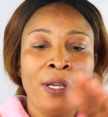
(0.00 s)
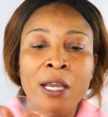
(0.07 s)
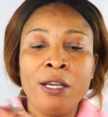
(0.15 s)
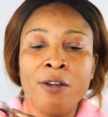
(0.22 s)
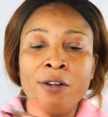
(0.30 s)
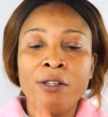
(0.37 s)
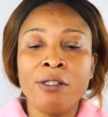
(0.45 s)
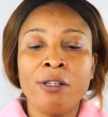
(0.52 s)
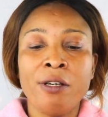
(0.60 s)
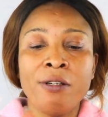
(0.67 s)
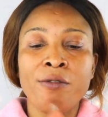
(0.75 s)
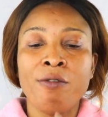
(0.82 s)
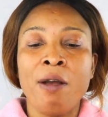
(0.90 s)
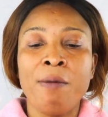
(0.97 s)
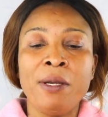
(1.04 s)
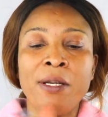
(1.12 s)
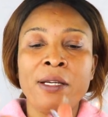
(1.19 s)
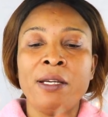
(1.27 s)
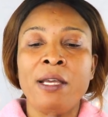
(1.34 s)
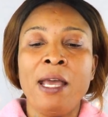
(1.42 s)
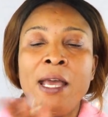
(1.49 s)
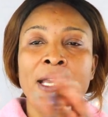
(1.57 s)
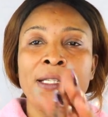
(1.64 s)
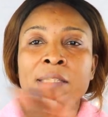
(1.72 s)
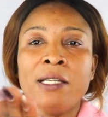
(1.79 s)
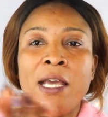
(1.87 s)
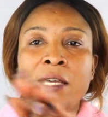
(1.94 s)
and you're just gonna rub it in the
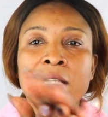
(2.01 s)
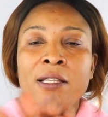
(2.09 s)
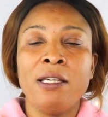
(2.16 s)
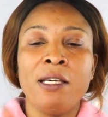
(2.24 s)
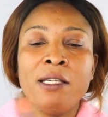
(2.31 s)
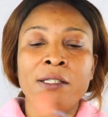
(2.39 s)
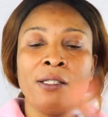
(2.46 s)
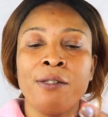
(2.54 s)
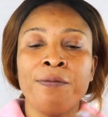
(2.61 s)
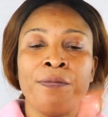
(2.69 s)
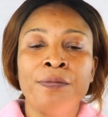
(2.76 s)
hands like this,